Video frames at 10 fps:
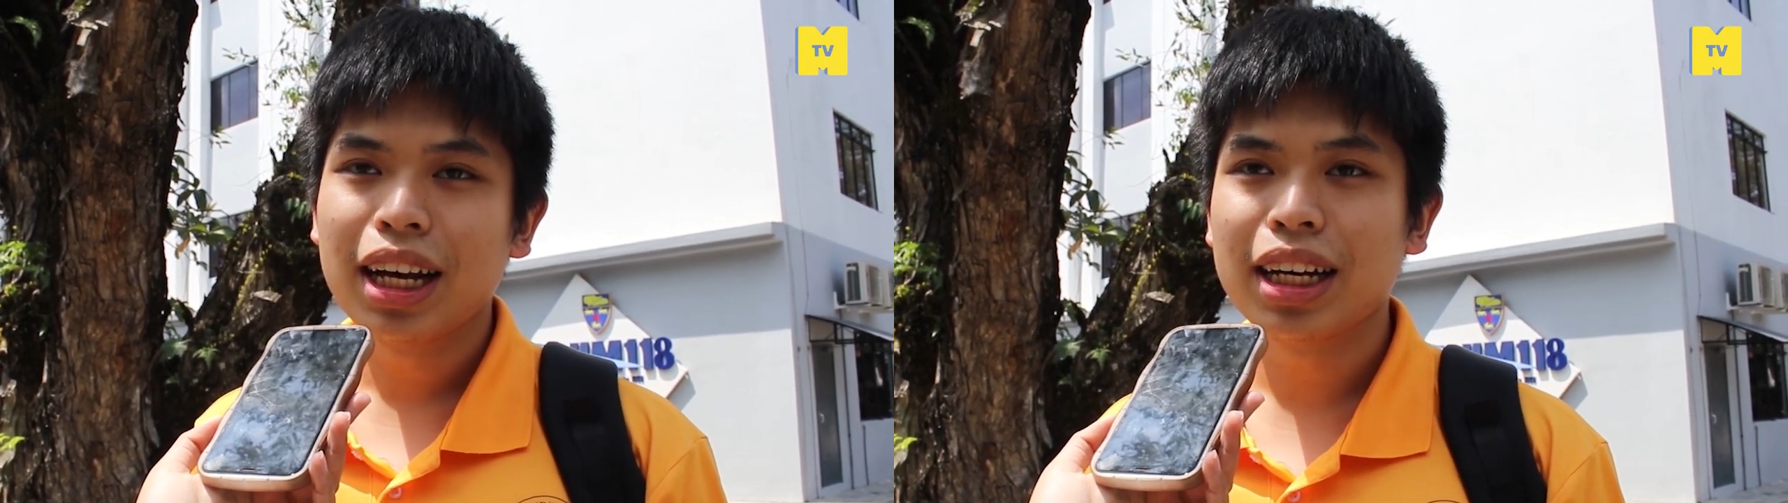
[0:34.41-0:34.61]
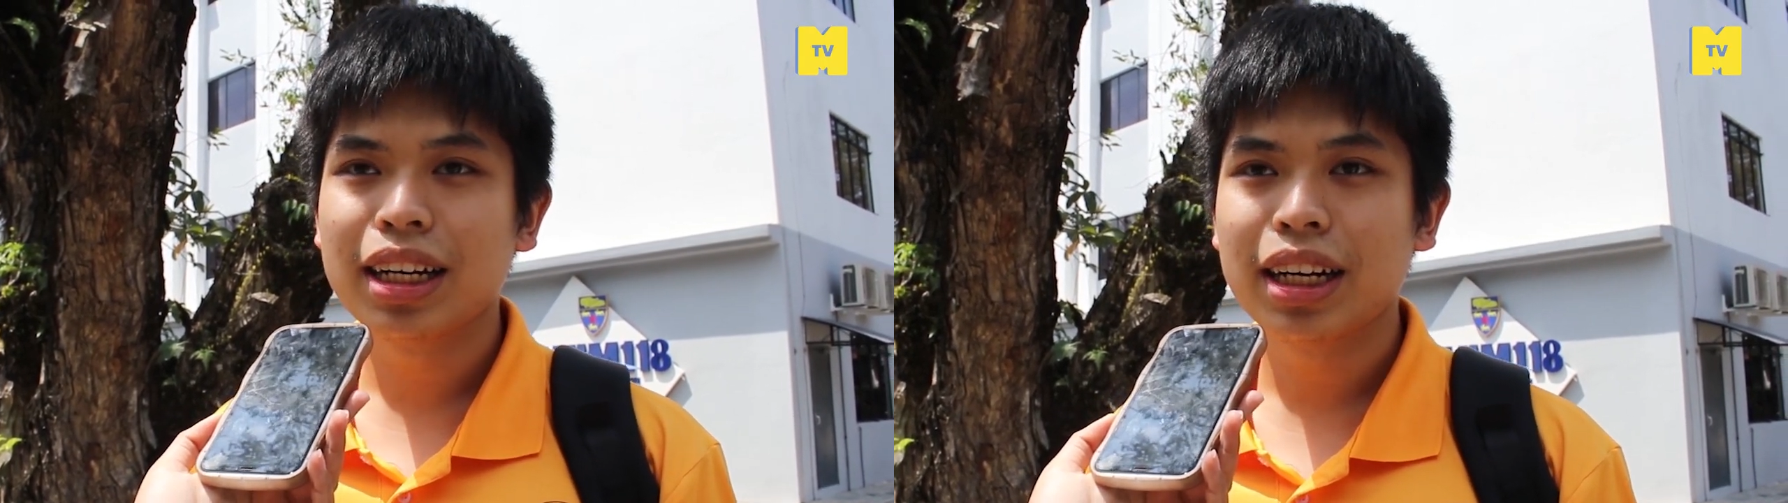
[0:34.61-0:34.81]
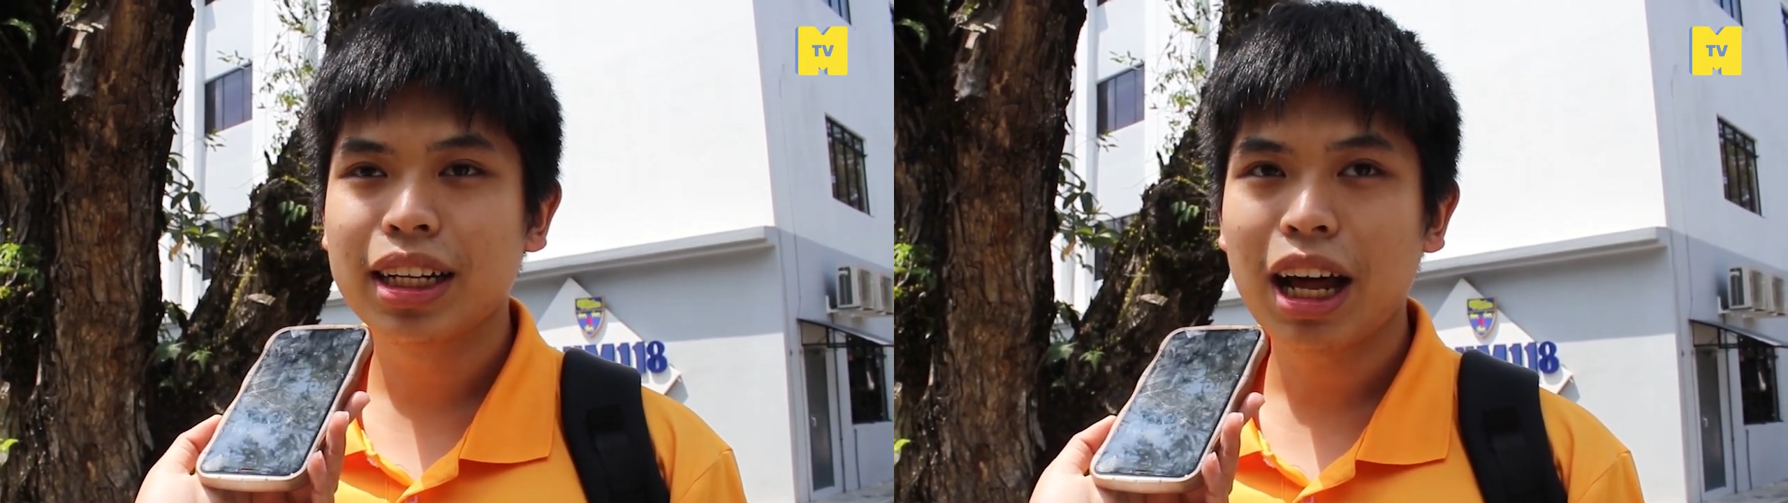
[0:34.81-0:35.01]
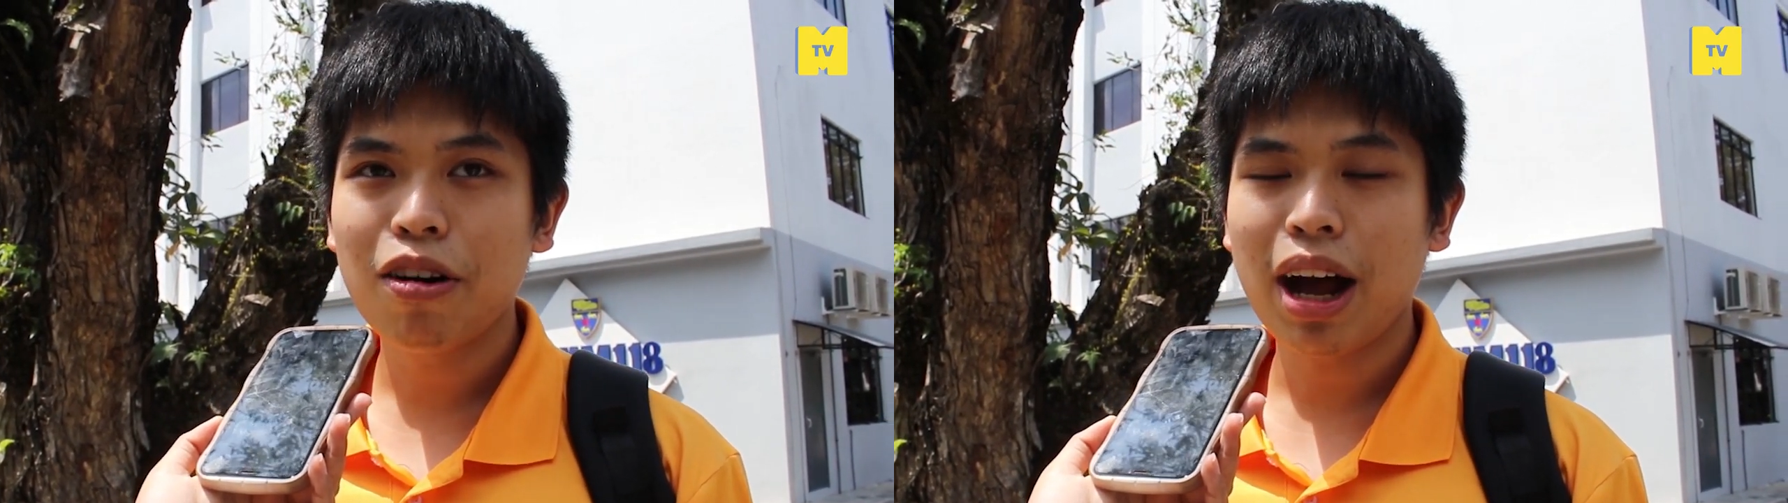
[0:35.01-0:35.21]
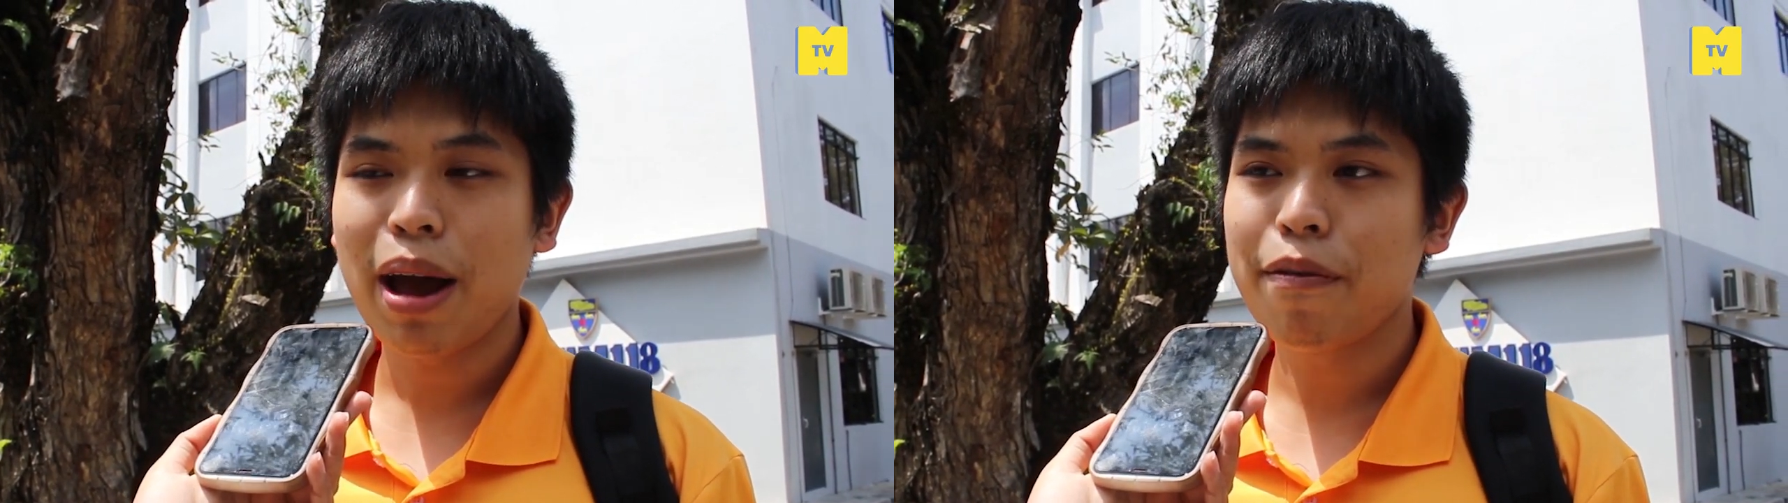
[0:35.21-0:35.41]

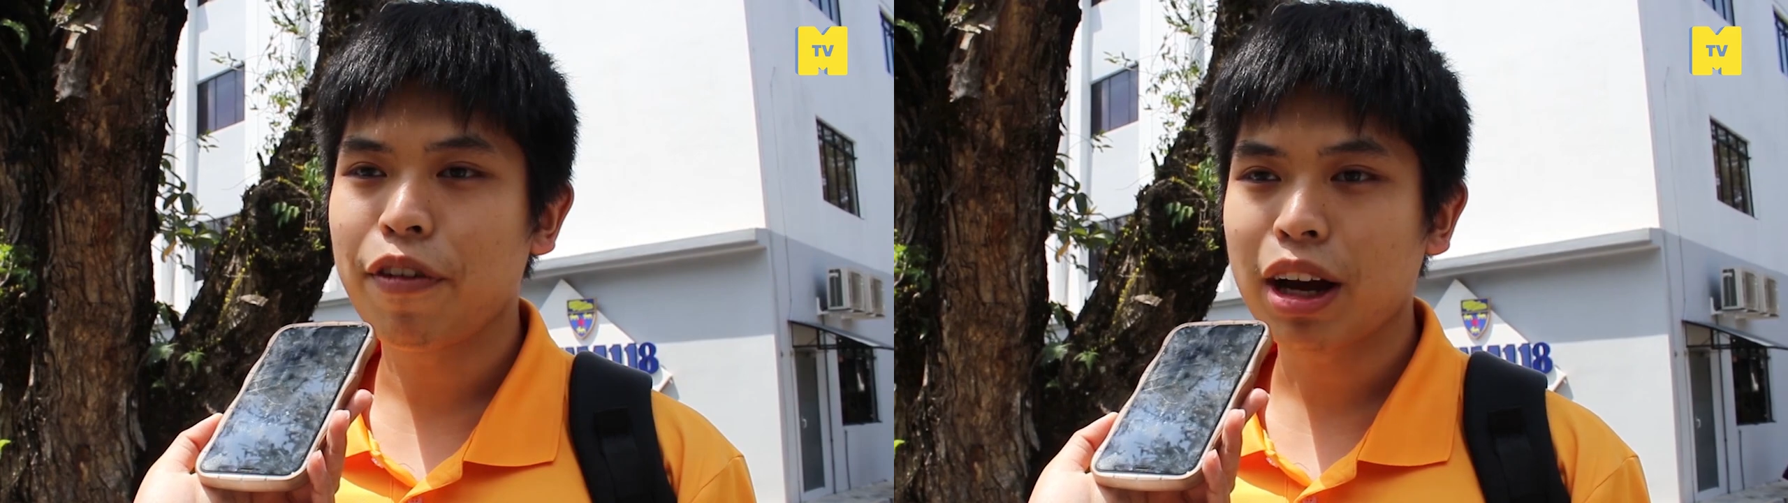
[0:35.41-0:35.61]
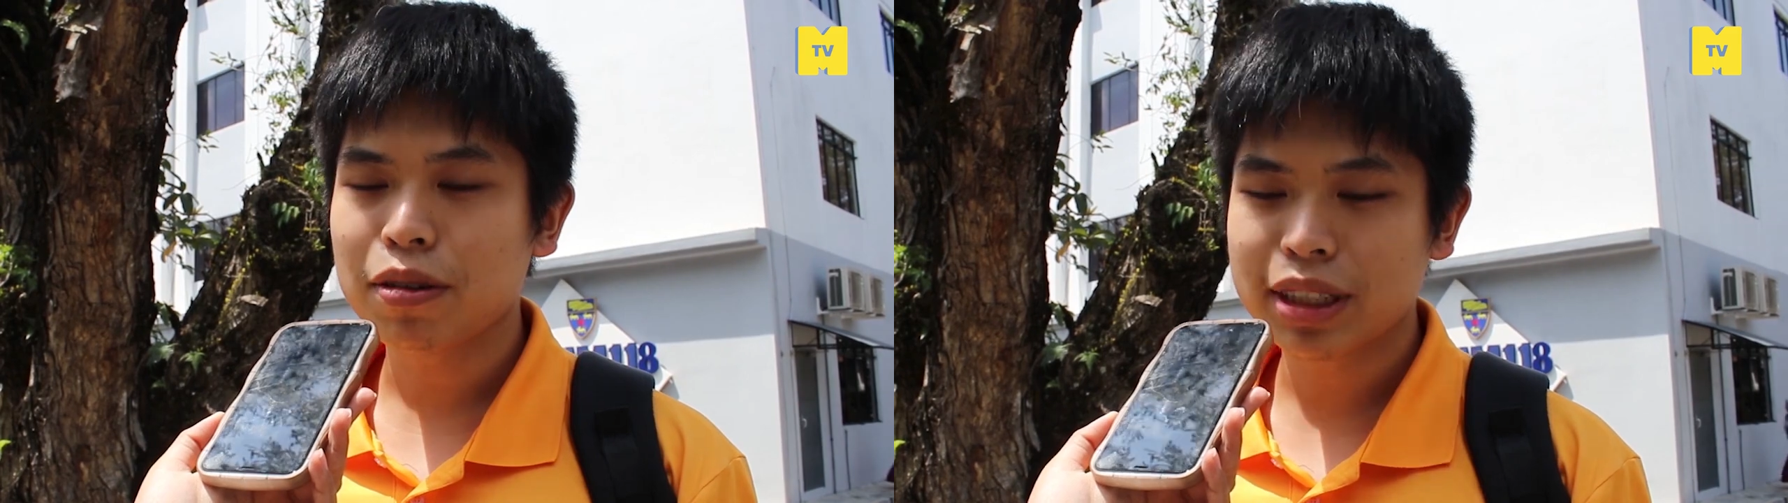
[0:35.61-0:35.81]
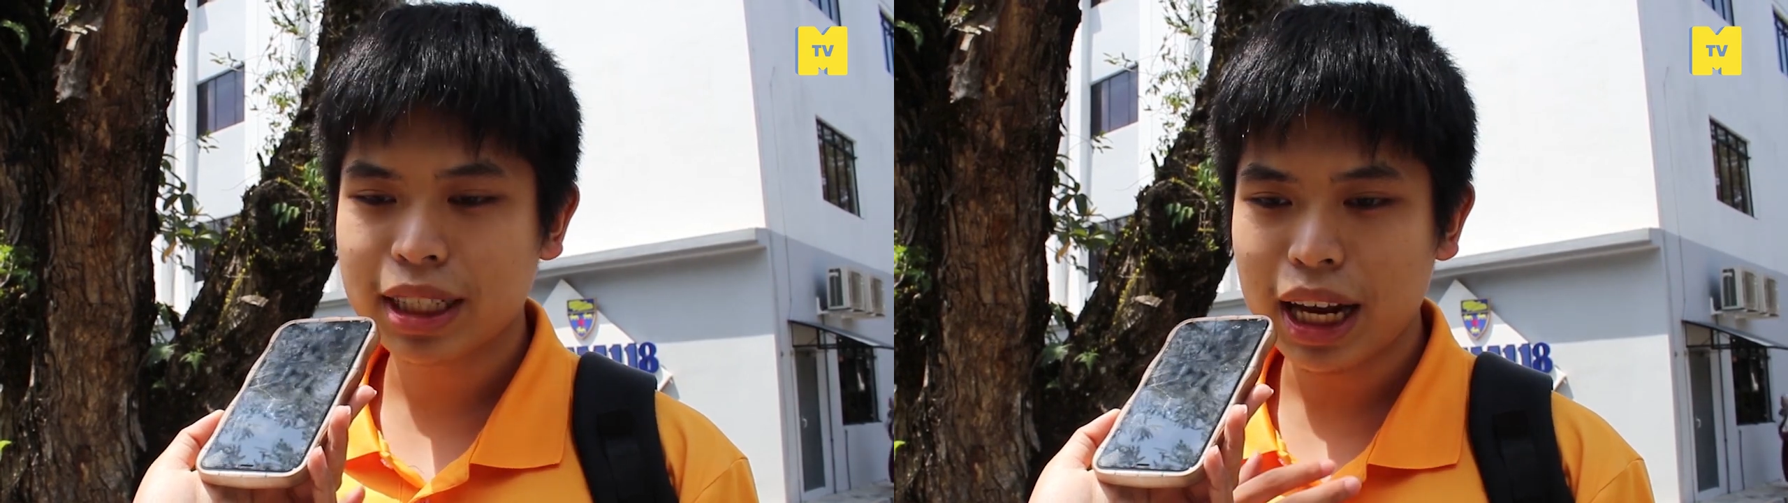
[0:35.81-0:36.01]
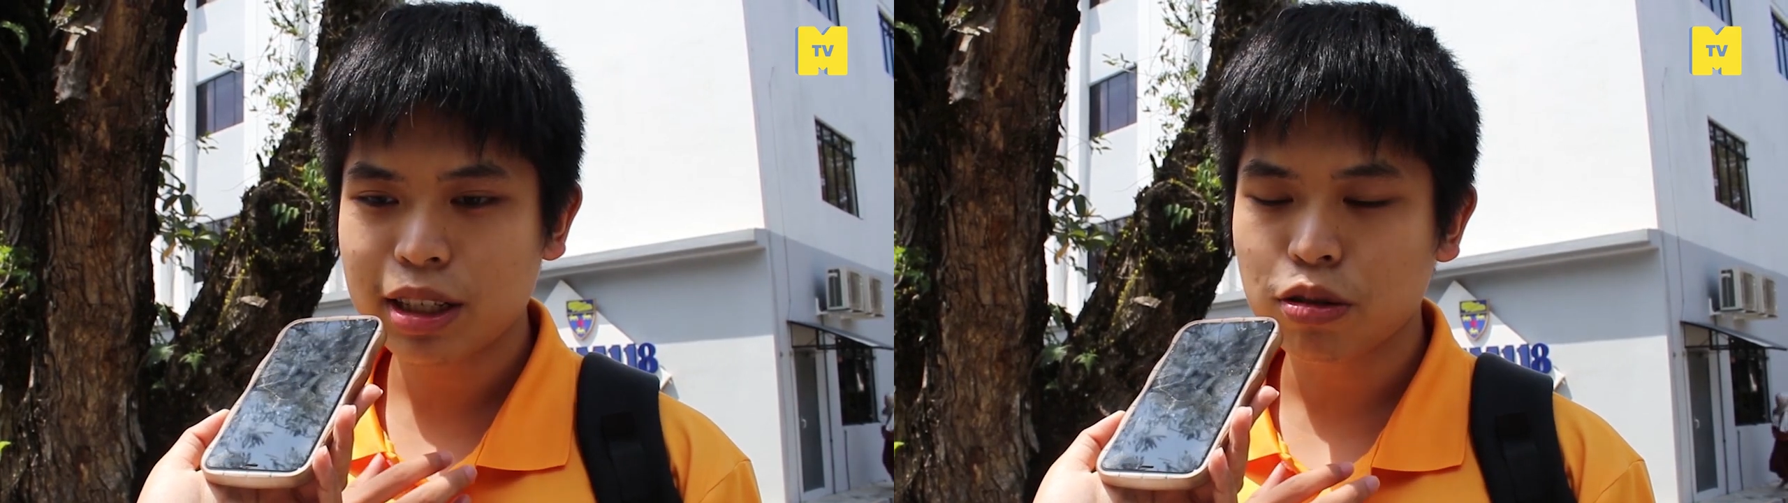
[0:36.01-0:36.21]
Now I'm Faculty of Science